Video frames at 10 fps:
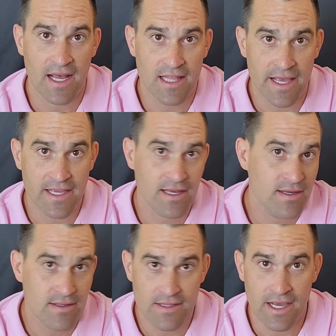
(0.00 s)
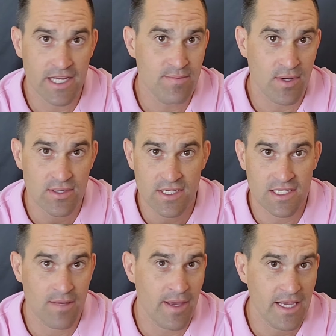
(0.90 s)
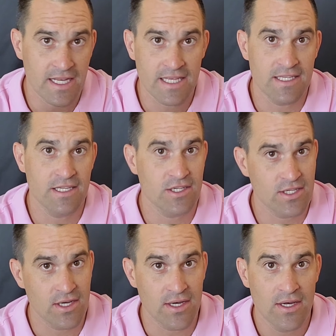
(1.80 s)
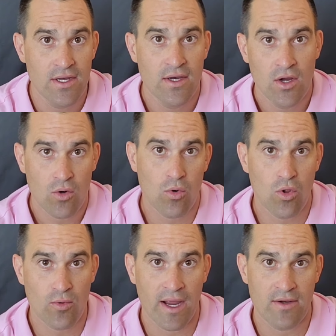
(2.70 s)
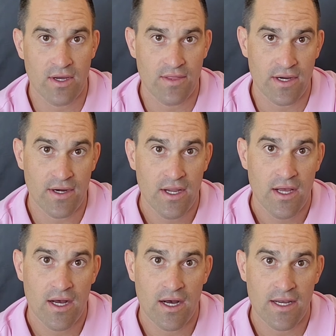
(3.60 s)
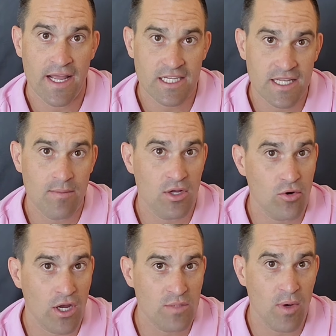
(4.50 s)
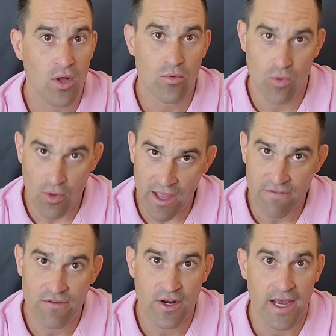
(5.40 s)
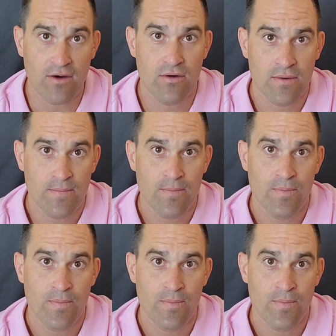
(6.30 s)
I like the ice balls because they make it easy just to roll around on there. Next step, lacrosse ball, roll that foot out.